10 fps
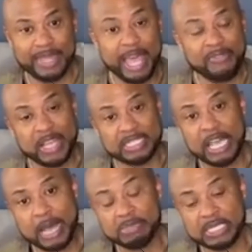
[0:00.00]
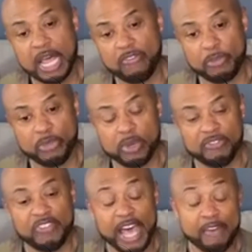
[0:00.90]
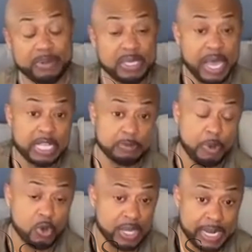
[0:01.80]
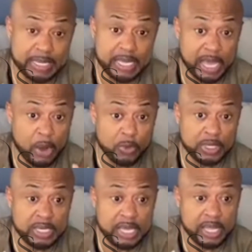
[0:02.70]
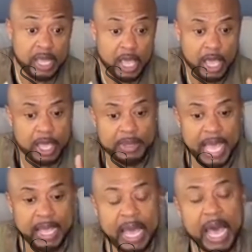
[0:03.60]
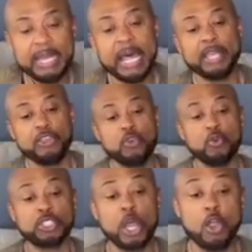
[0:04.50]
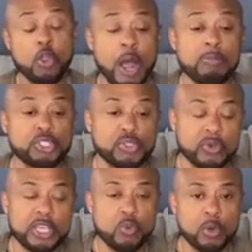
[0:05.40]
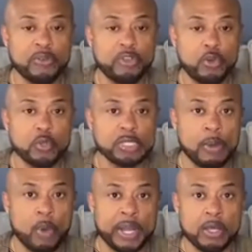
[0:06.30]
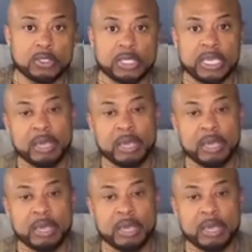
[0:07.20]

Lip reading: have that time slot from 3 to 5. But yeah, I spoke it. I did. I really did. And had God not used her, I'm sure he would have used someone else to